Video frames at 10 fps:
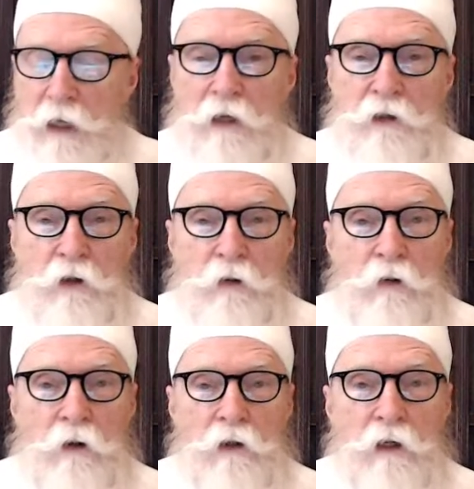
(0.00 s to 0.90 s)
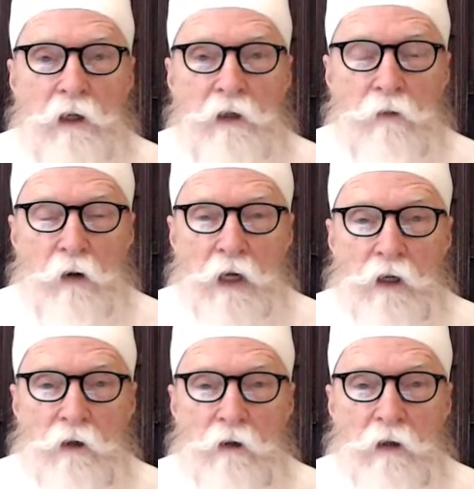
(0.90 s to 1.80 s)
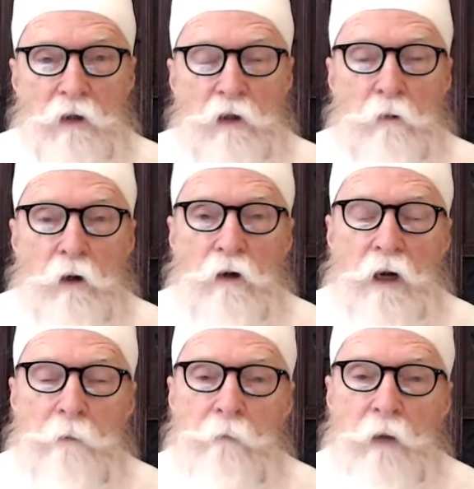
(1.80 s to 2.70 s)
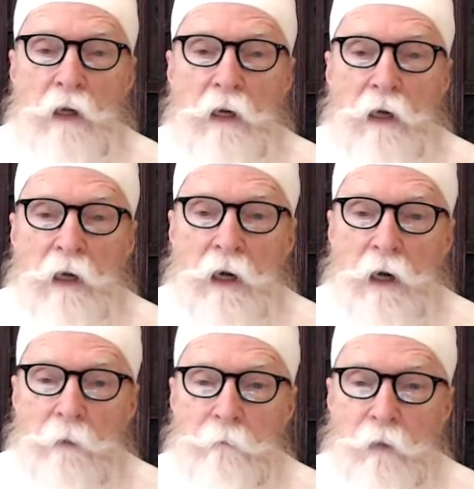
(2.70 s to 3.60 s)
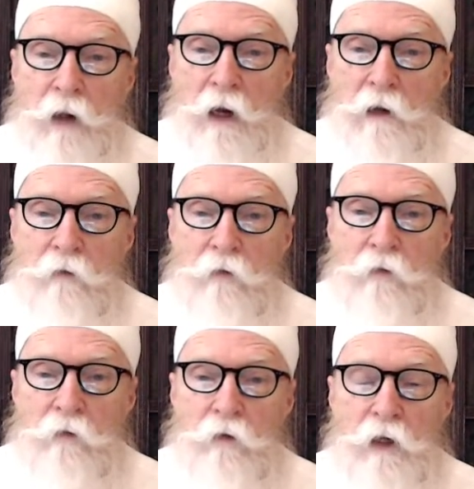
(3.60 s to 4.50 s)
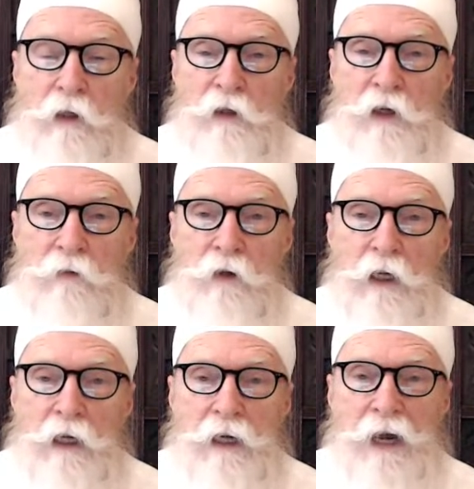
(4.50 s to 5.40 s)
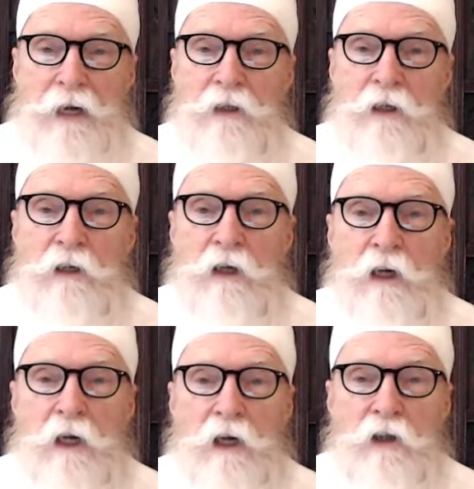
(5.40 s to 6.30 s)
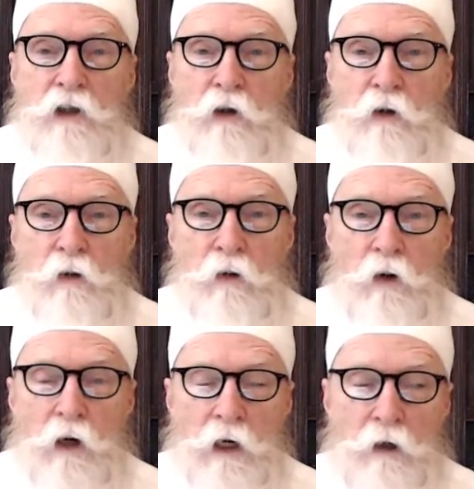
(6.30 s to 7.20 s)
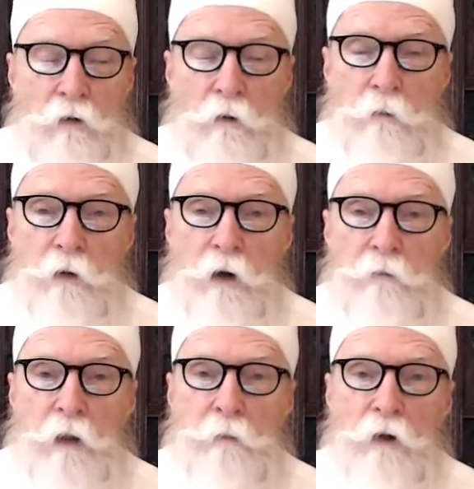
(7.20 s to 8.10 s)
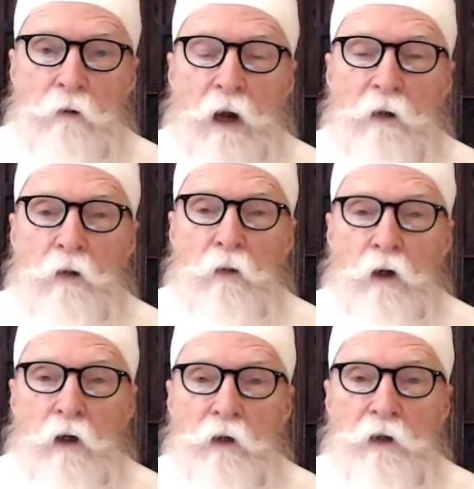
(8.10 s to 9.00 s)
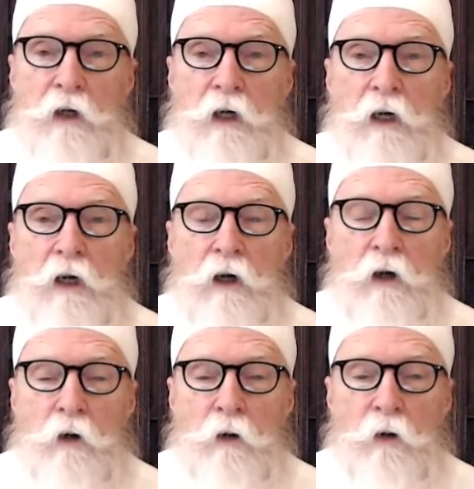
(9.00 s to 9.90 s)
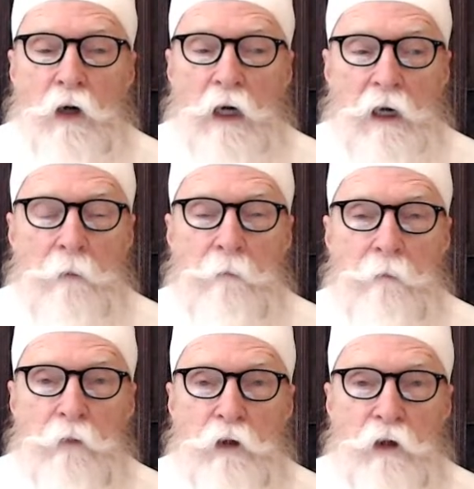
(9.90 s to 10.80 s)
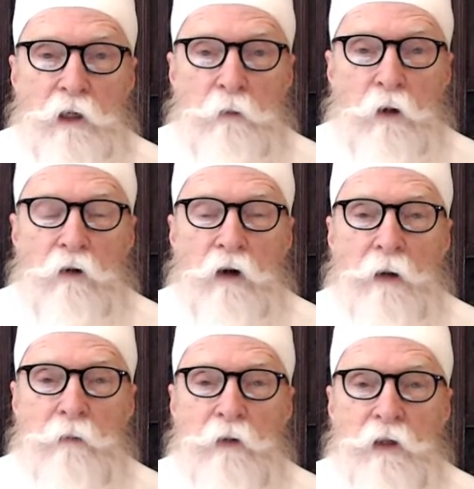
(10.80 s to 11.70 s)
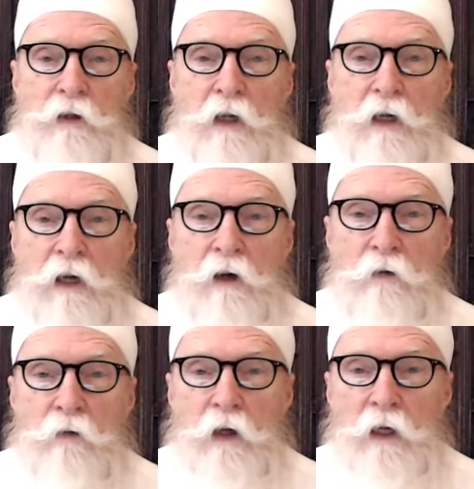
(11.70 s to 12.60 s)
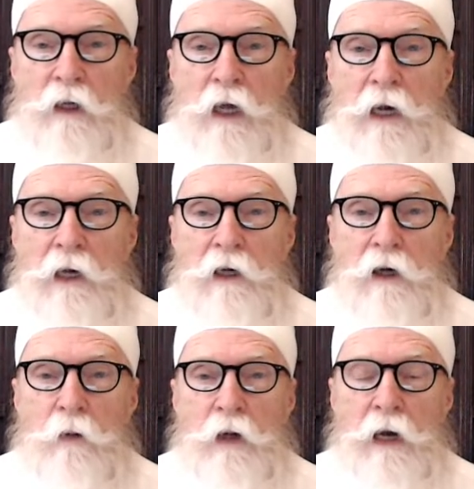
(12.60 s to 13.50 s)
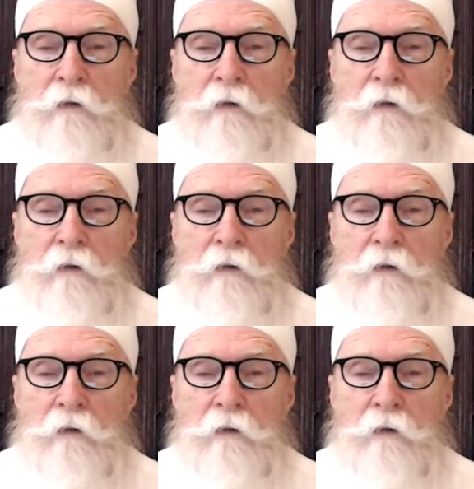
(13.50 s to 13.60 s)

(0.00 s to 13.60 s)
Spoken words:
else who is a regular on this program. I feel definitely connected to a group of people around the world who come to these programs and feel like we have